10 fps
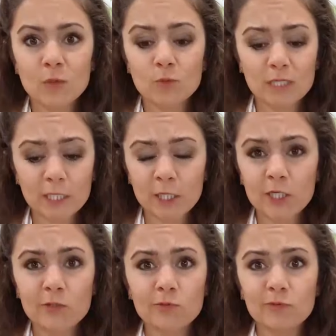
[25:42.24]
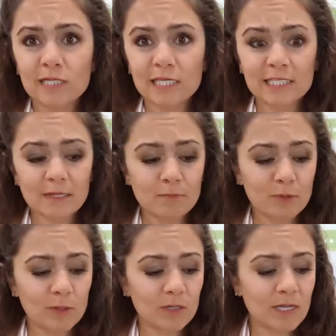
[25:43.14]
Really good, really
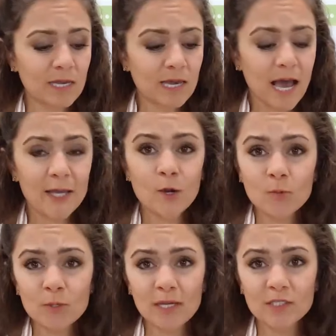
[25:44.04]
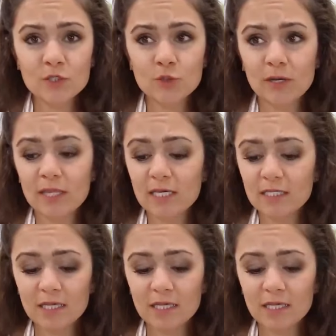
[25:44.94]
simple. I hope you guys enjoy this.